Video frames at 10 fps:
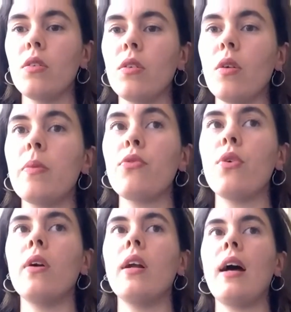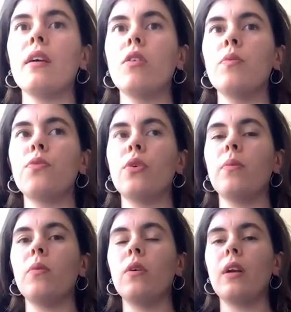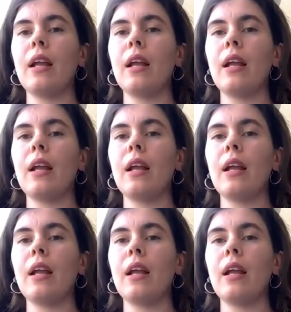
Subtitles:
You know, before I come from more